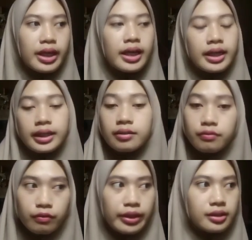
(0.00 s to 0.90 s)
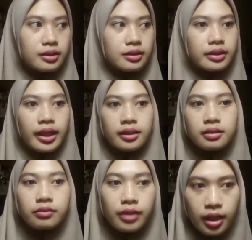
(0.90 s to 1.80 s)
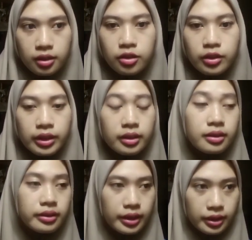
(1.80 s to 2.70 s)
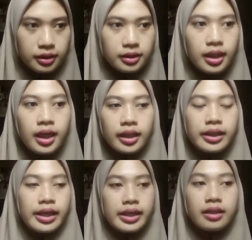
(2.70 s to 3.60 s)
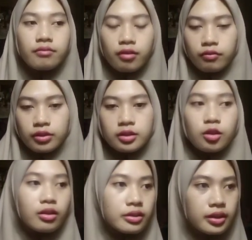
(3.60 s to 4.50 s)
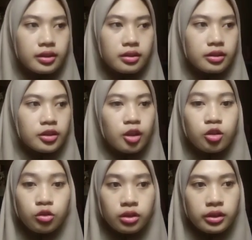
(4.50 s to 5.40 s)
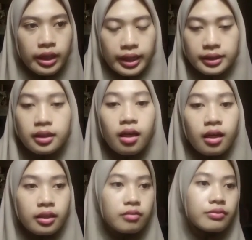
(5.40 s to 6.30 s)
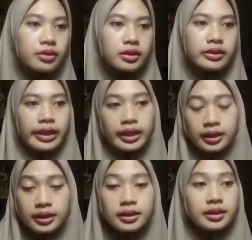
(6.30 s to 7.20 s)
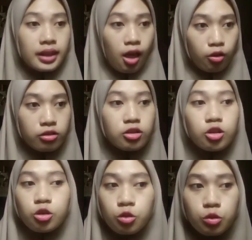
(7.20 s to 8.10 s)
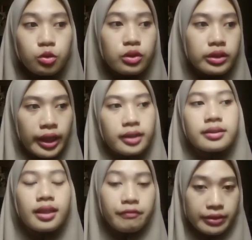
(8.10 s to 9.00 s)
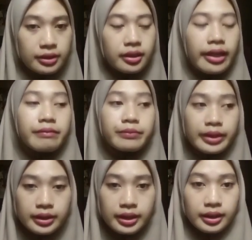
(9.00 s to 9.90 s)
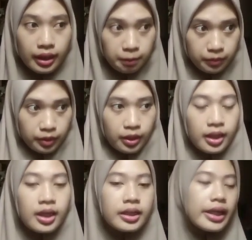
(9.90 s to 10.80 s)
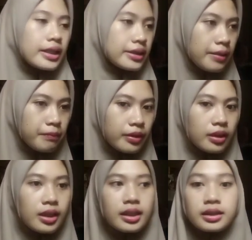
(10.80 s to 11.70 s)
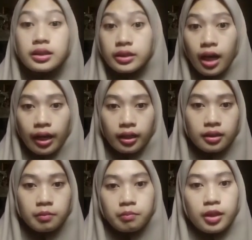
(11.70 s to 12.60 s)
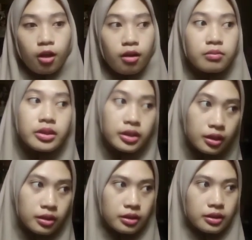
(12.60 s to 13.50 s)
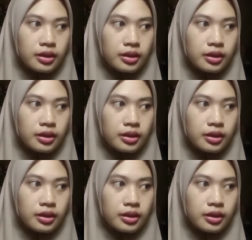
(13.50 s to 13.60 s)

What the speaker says: inflected, and arranged in a sentence. They involve considers such as the first English nouns do take suffix expressing number. The example, child become children,